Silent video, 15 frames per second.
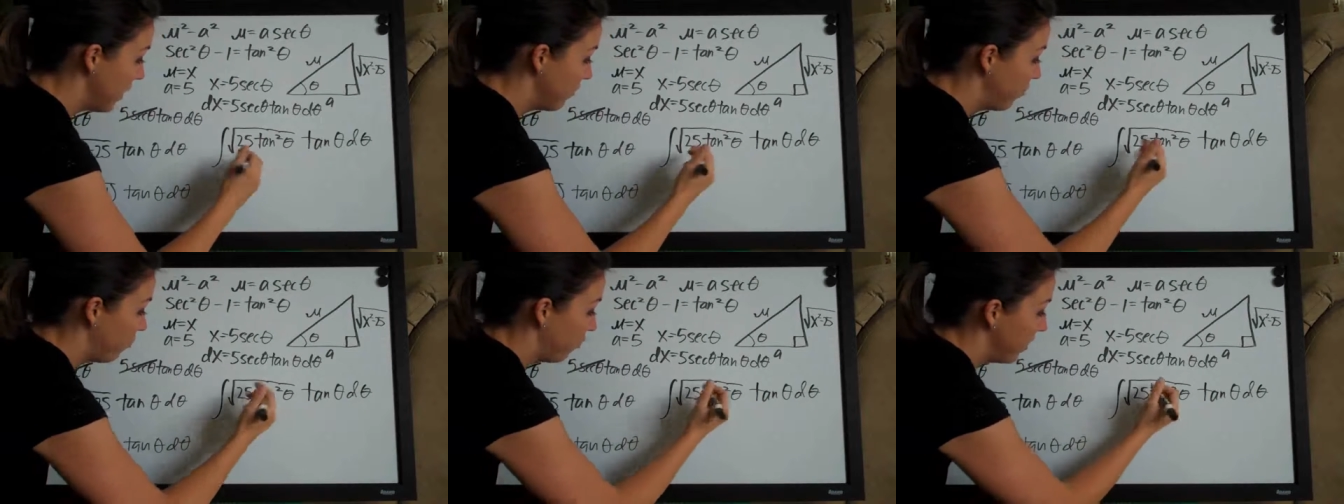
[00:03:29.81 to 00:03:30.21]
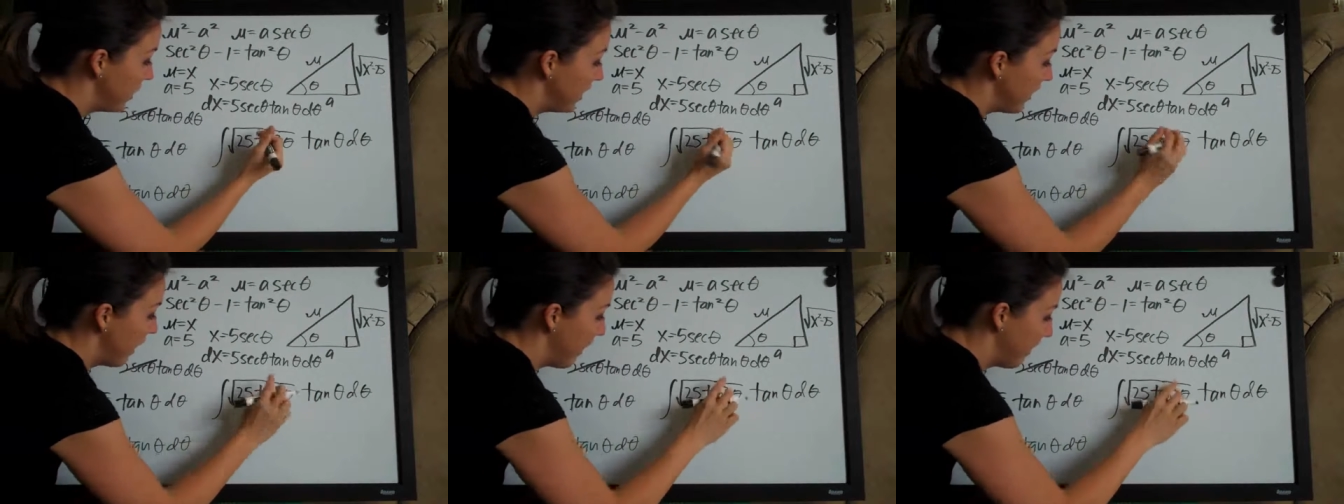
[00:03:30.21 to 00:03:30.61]
Treat
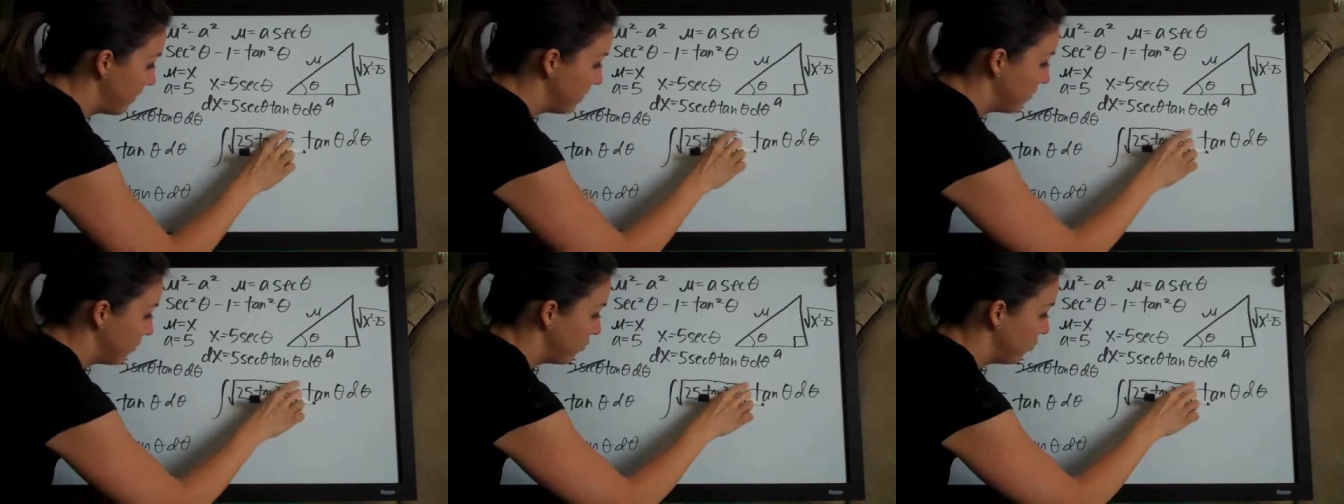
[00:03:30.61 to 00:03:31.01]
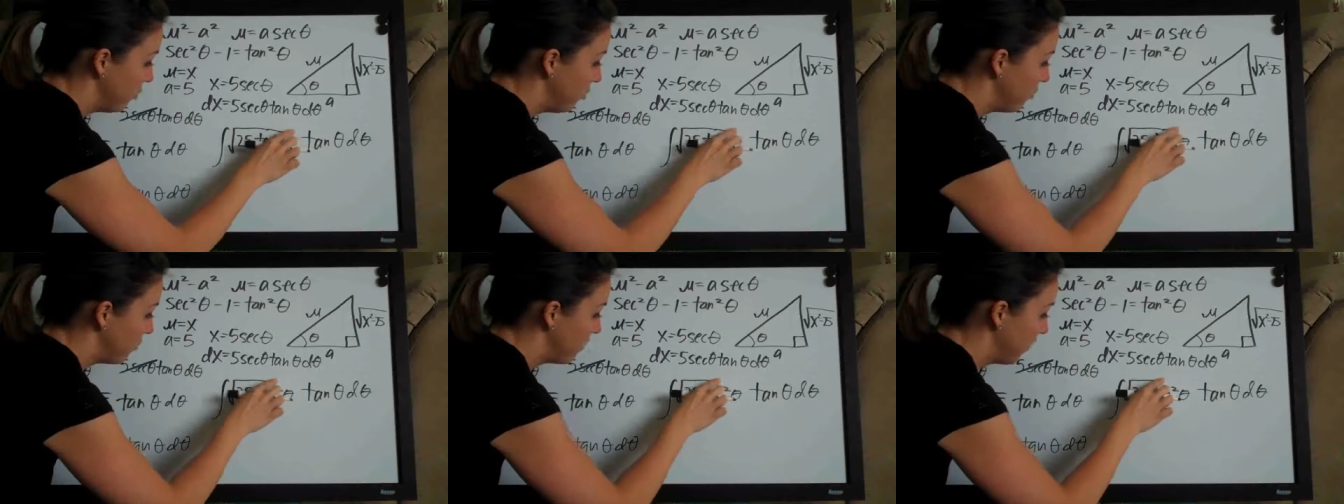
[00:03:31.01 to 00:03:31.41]
it as two
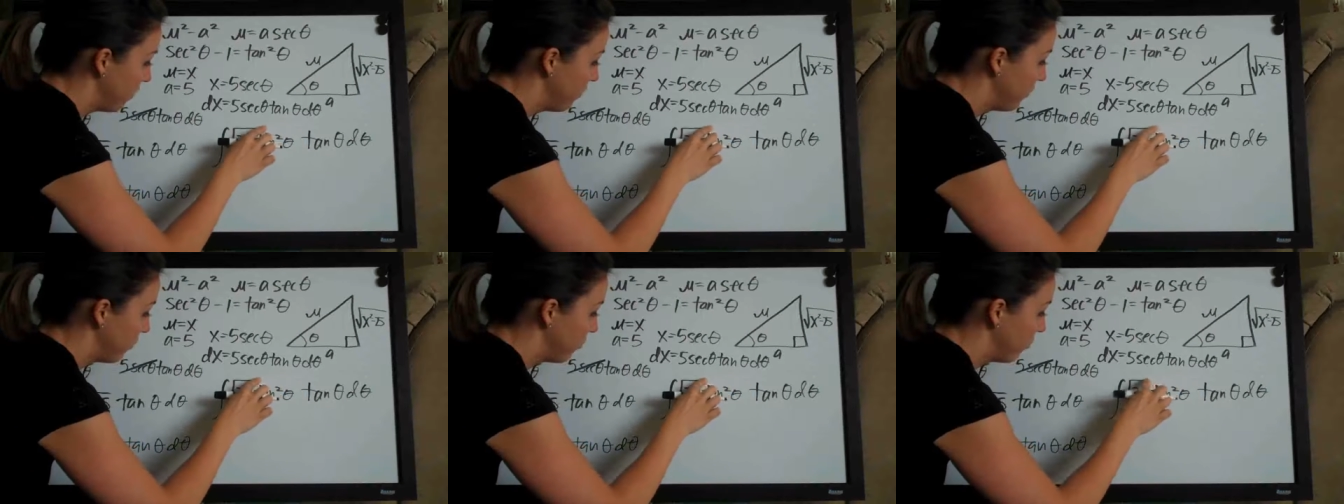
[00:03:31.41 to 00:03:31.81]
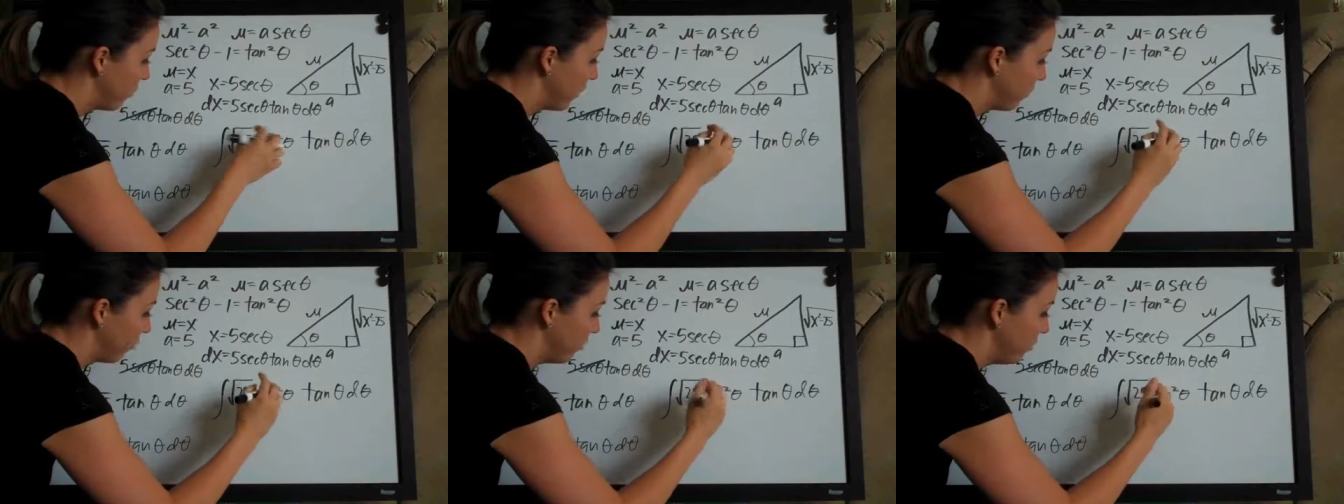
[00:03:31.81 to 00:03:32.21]
separate square
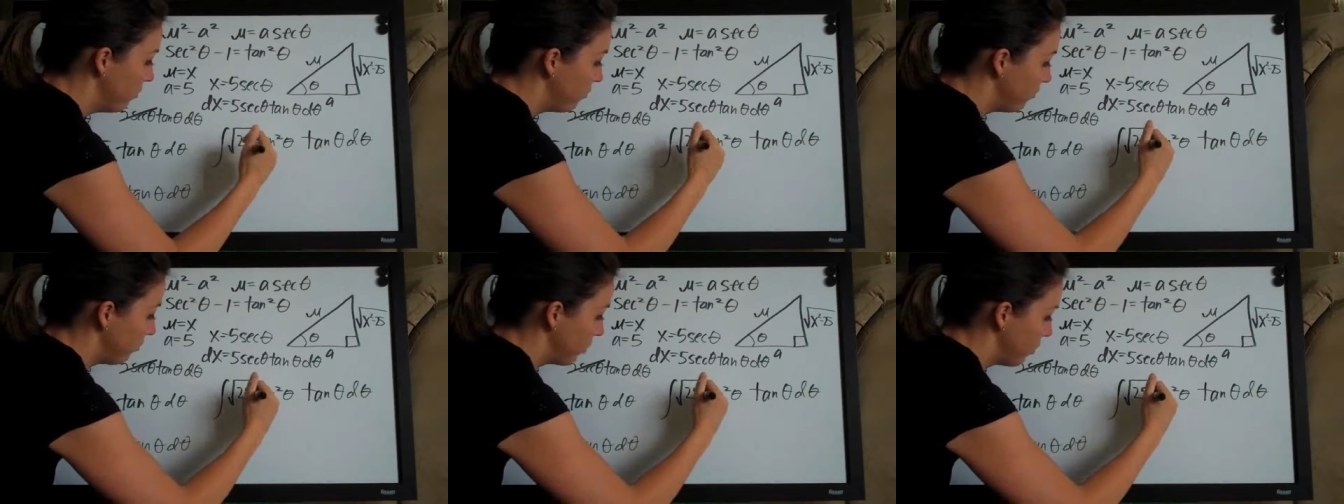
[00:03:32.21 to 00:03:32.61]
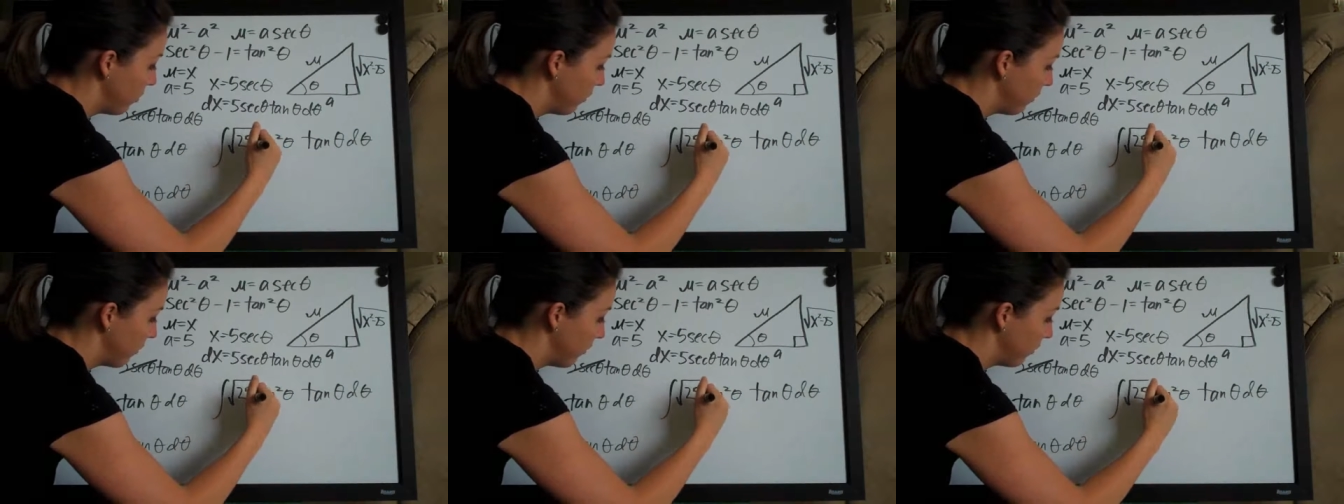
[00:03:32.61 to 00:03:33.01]
roots. When you have
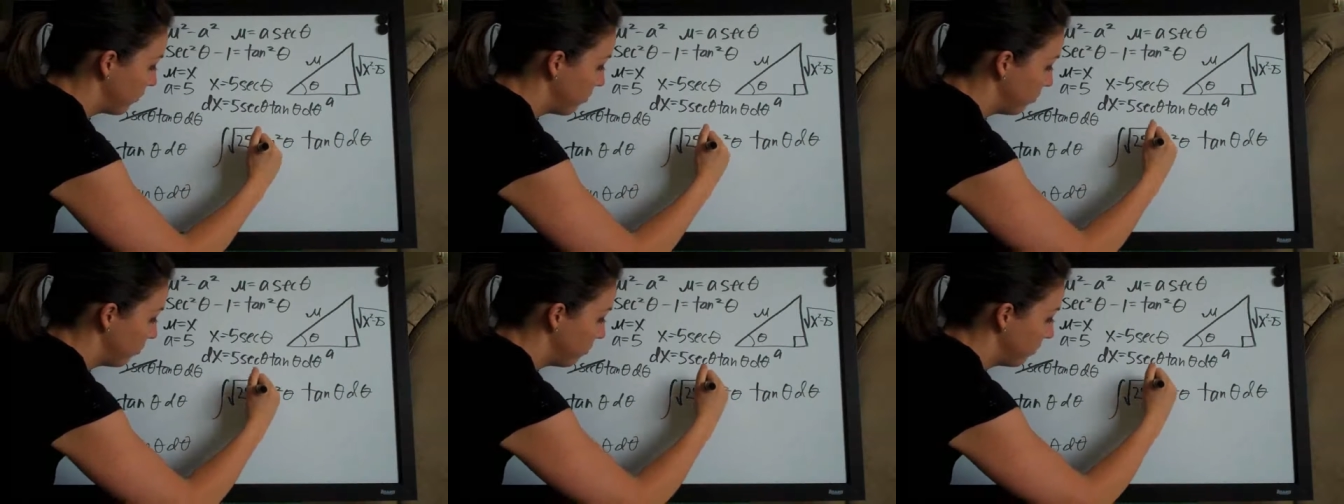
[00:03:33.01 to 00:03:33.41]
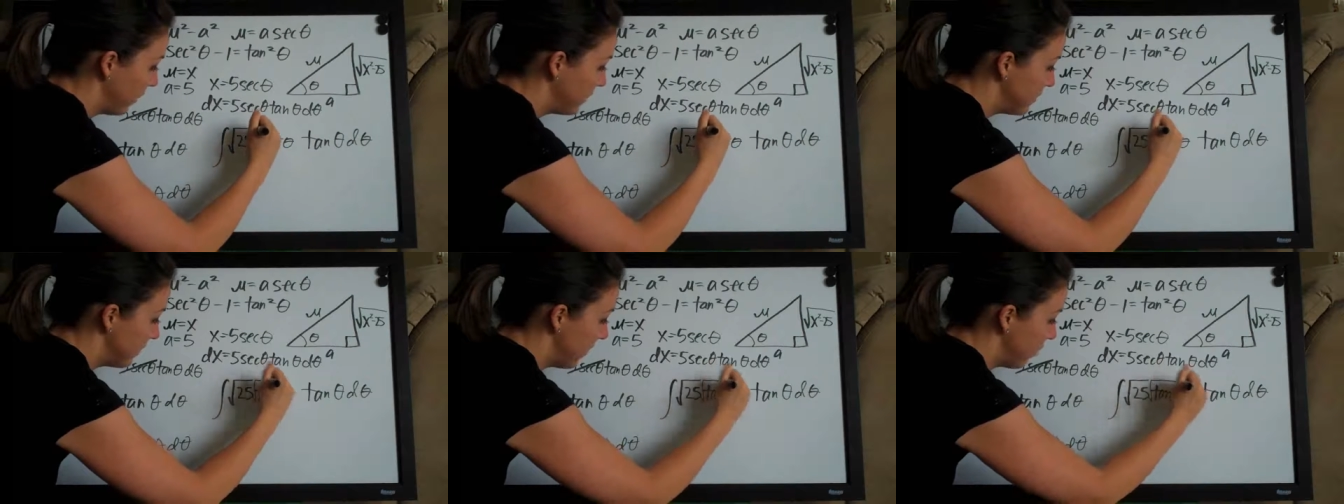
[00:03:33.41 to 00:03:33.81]
things multiplied
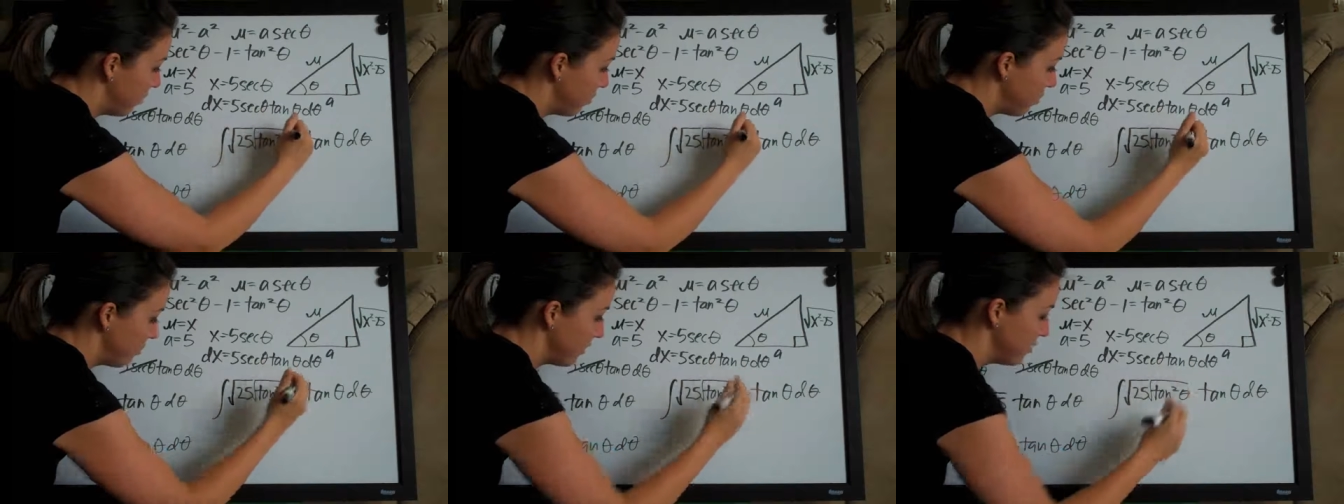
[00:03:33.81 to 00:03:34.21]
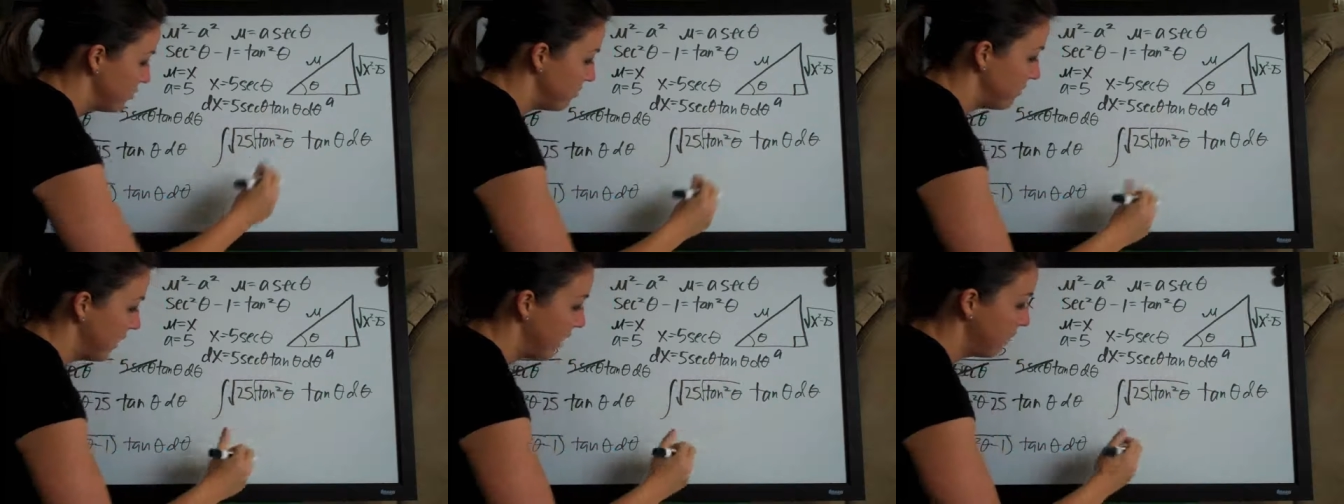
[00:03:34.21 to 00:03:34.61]
together, you can do
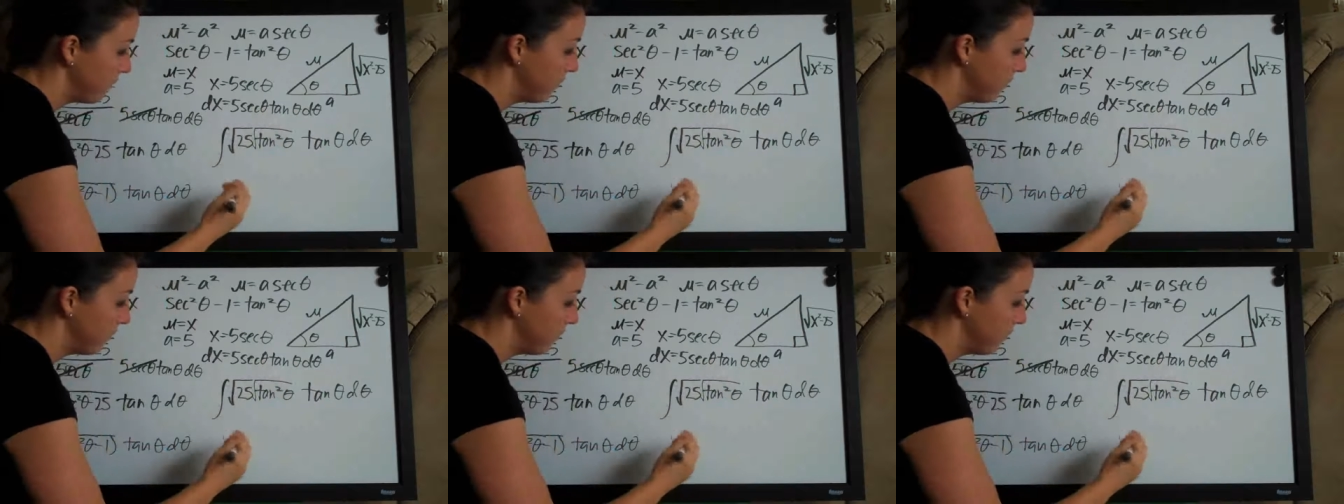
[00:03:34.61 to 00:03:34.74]
that.